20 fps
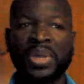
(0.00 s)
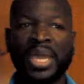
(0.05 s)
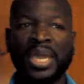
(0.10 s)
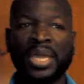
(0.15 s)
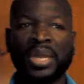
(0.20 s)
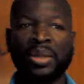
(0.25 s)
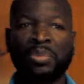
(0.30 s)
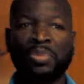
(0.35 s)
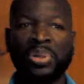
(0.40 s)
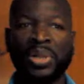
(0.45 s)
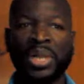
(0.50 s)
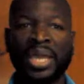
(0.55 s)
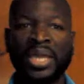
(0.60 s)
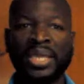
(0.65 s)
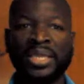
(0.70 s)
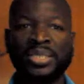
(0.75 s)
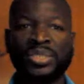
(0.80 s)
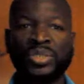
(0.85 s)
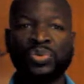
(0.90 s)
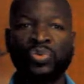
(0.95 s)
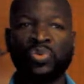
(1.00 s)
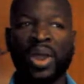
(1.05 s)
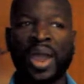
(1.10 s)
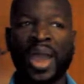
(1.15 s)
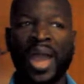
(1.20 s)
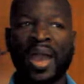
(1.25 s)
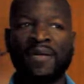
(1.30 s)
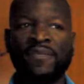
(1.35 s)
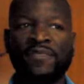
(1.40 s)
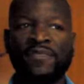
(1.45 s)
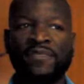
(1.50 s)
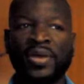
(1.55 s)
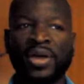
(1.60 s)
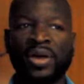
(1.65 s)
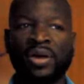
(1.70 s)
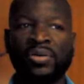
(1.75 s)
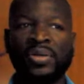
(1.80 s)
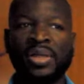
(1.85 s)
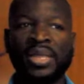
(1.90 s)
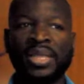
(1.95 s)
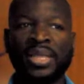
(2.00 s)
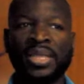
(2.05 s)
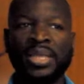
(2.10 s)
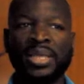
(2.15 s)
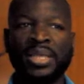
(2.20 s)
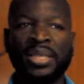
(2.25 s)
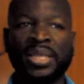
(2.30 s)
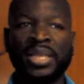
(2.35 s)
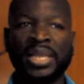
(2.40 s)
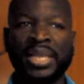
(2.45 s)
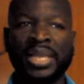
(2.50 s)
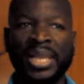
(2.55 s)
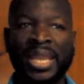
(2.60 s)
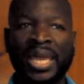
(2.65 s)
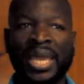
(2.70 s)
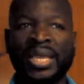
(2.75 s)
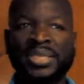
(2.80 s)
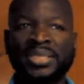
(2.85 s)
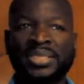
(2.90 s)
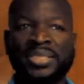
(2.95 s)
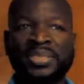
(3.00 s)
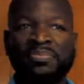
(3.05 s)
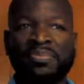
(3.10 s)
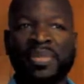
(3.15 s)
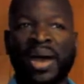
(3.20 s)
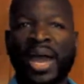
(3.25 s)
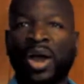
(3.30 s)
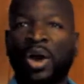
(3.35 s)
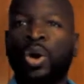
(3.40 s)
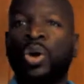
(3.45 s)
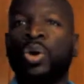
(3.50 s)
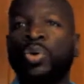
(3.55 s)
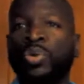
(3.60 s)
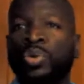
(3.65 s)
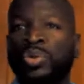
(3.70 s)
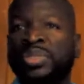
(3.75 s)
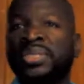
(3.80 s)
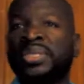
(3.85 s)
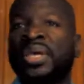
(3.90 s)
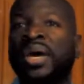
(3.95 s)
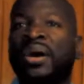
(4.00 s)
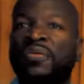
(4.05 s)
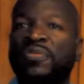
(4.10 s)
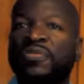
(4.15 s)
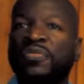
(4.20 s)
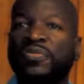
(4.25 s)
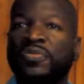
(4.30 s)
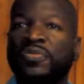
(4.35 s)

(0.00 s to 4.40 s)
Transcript: and a place where I felt less my whole self.